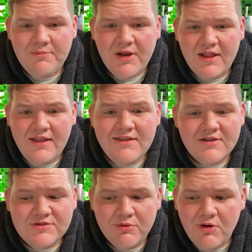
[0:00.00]
but I think
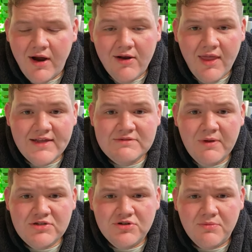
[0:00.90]
those require like
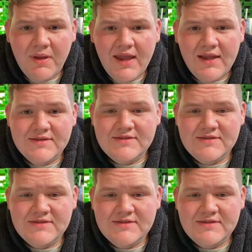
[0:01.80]
special paints